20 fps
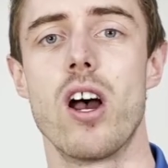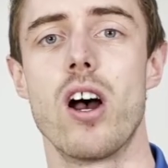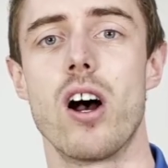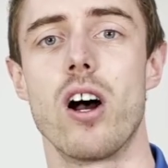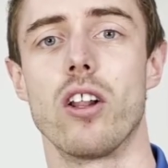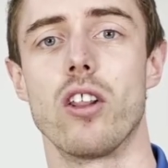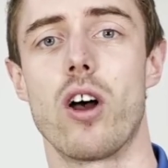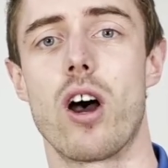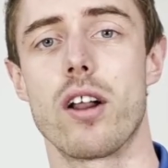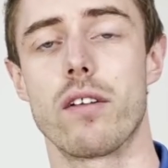
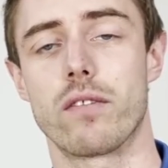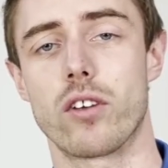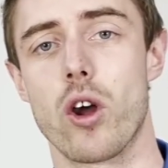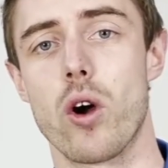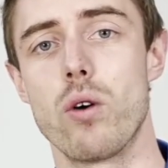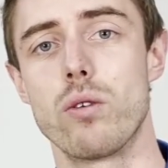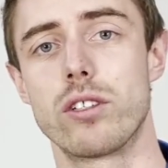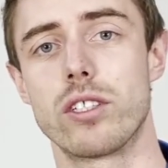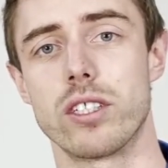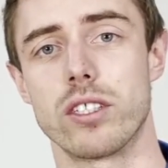a lot of
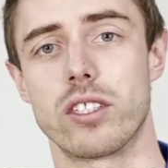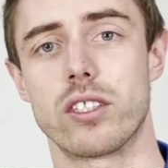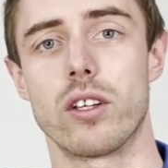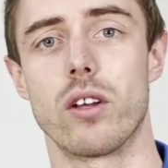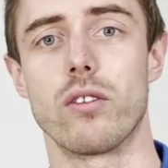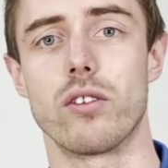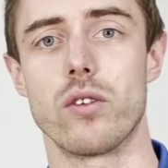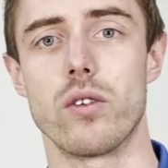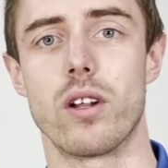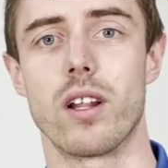coaches
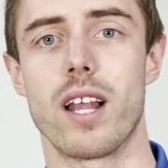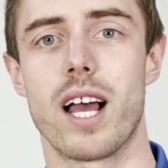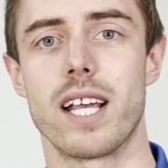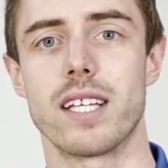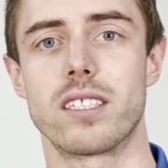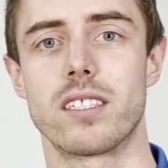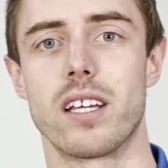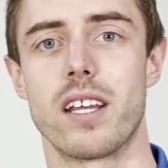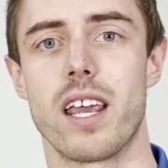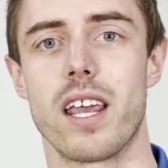still
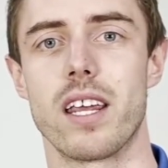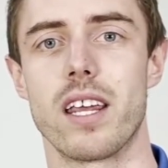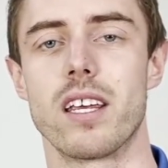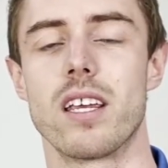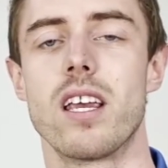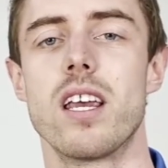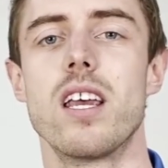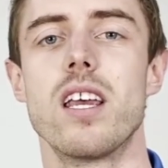utilize today.